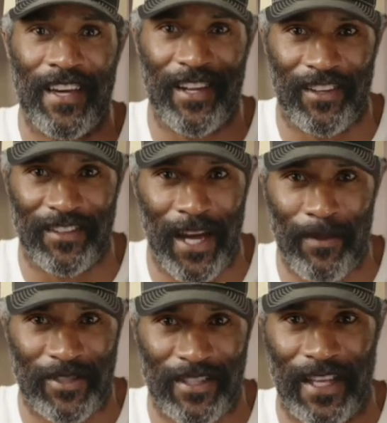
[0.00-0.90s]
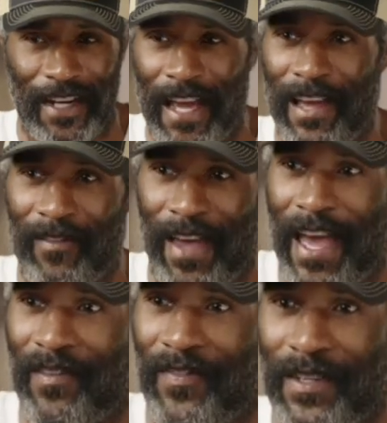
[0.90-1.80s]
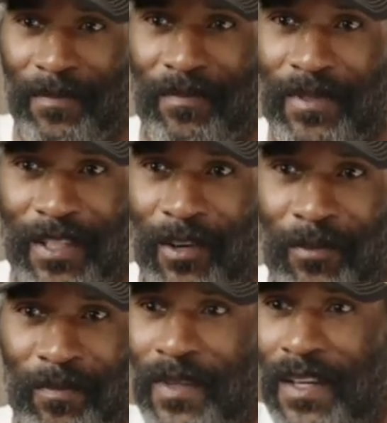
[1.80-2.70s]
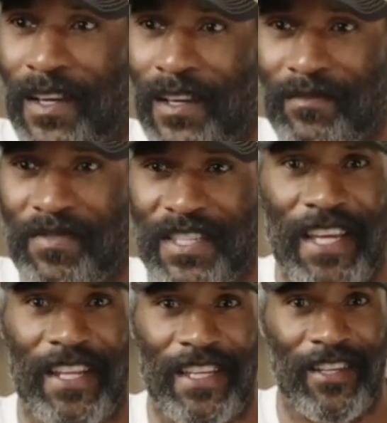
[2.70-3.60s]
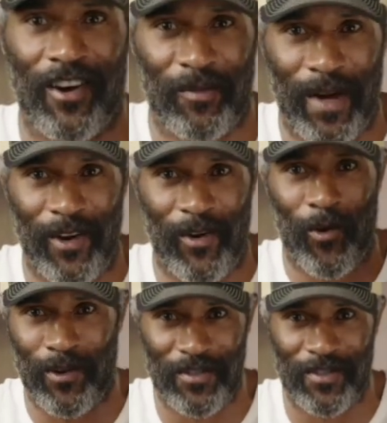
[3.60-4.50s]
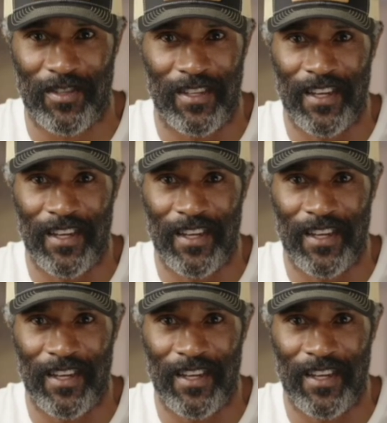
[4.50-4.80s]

And on Thomas is like, I have half a, you know, city on my horse.